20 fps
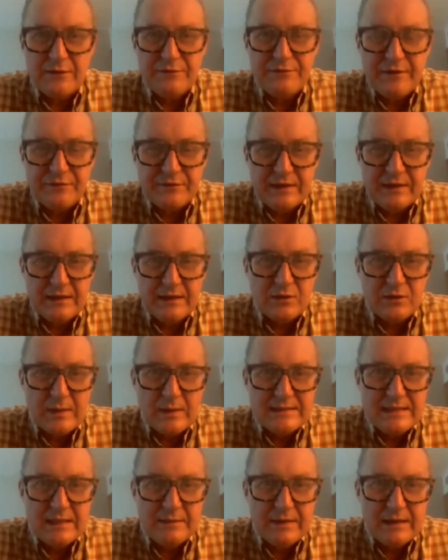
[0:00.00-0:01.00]
15 and
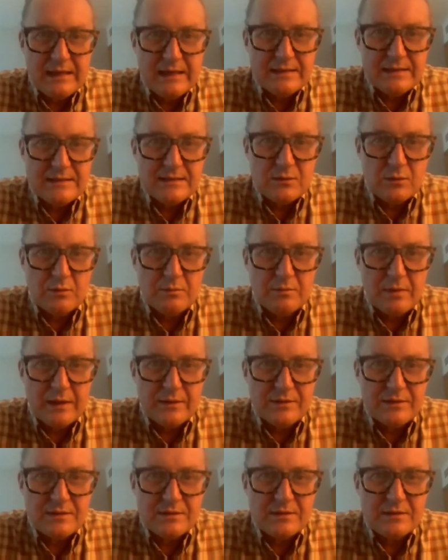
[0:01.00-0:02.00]
20 minutes or
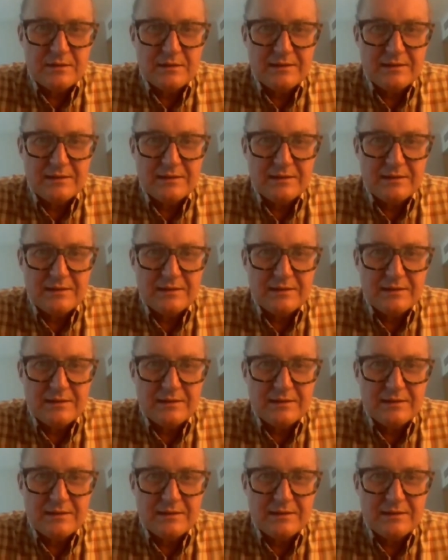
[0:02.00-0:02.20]
months?